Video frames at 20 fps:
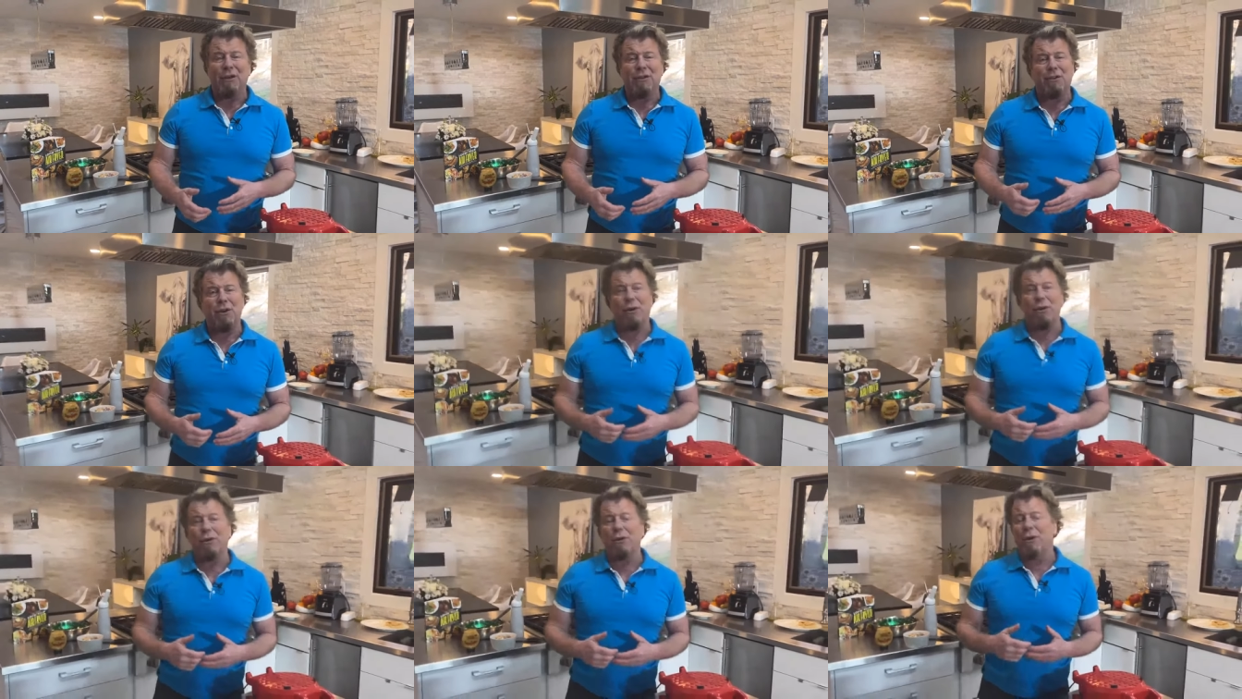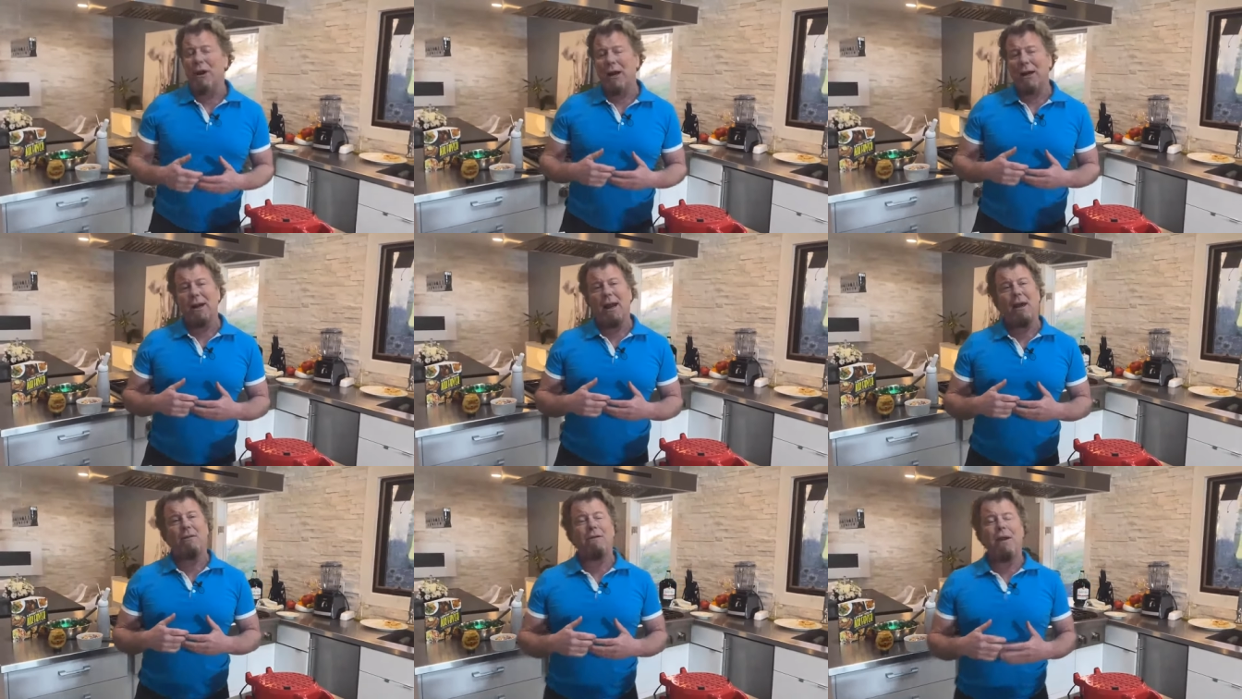So you're
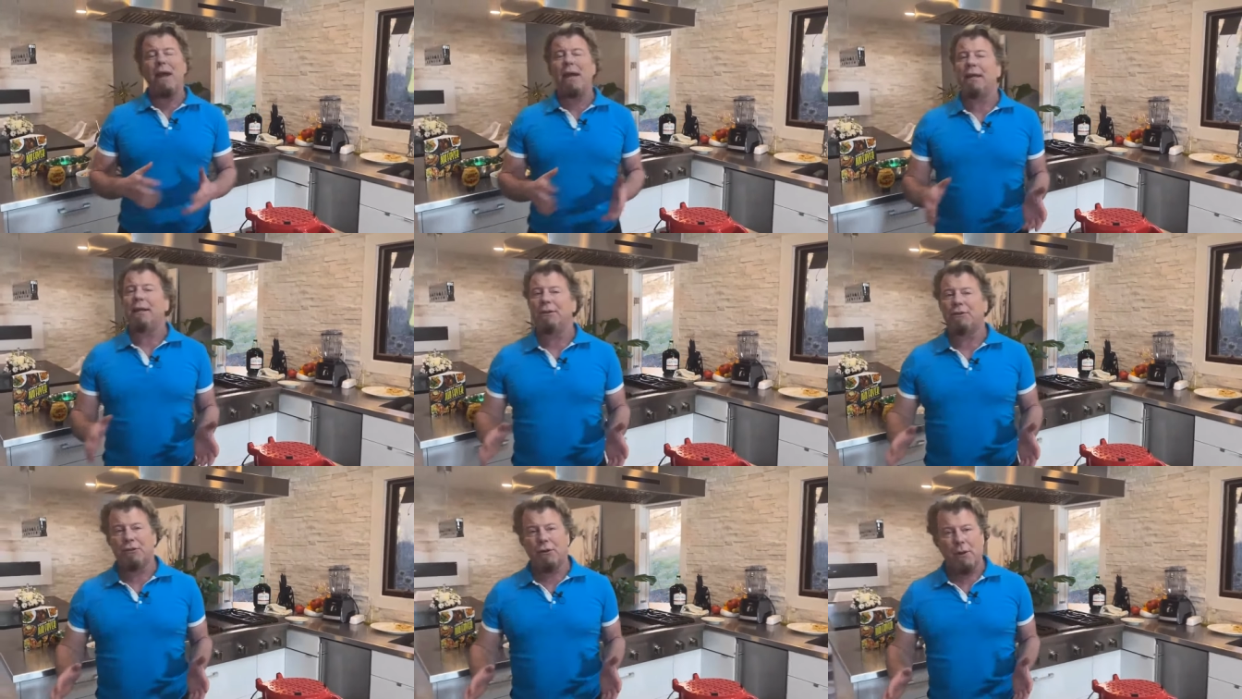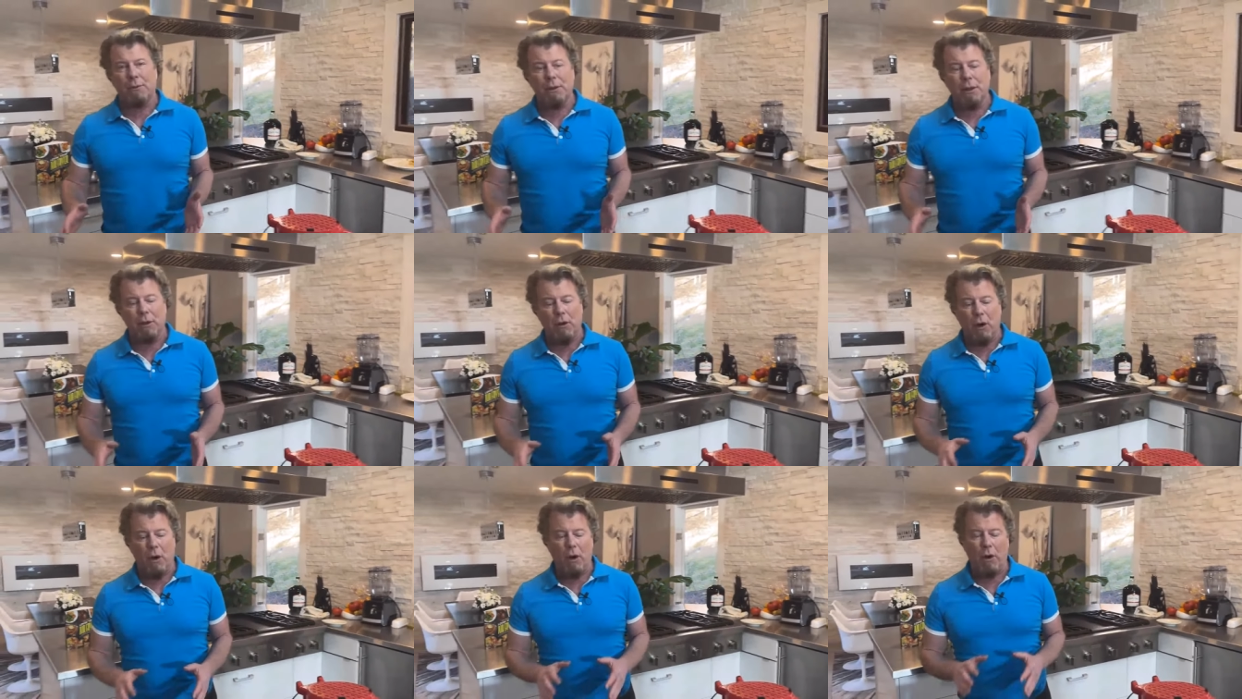not going to have any
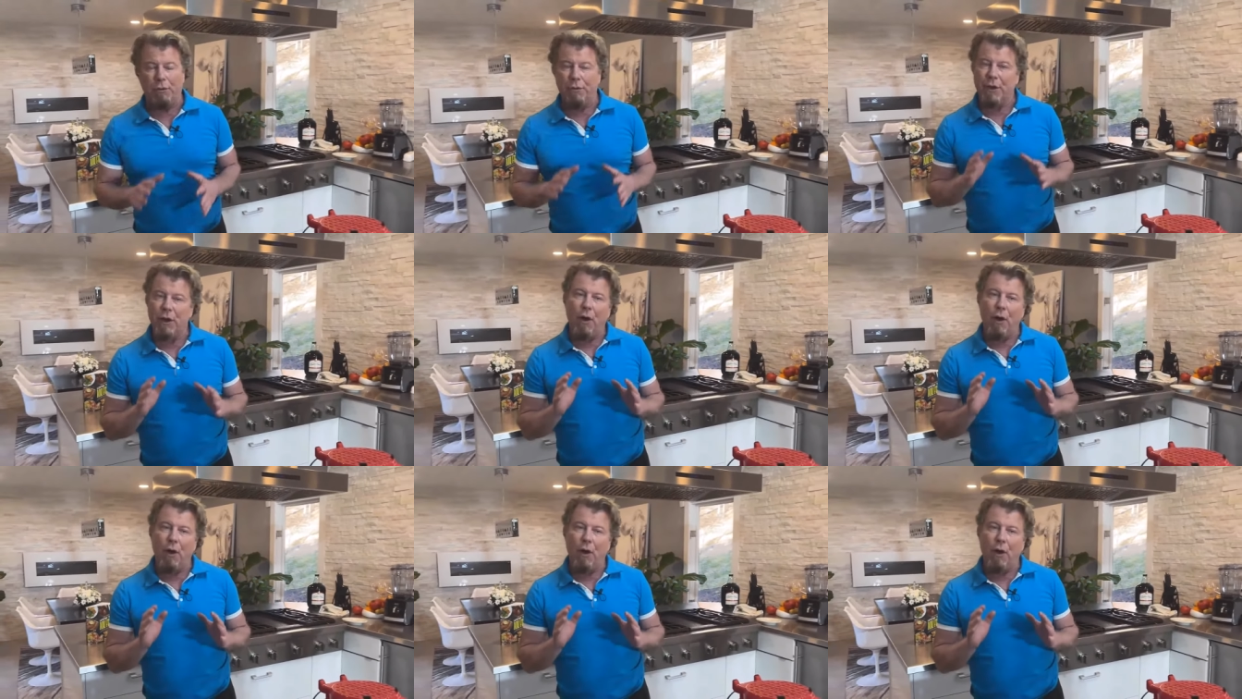trouble at all.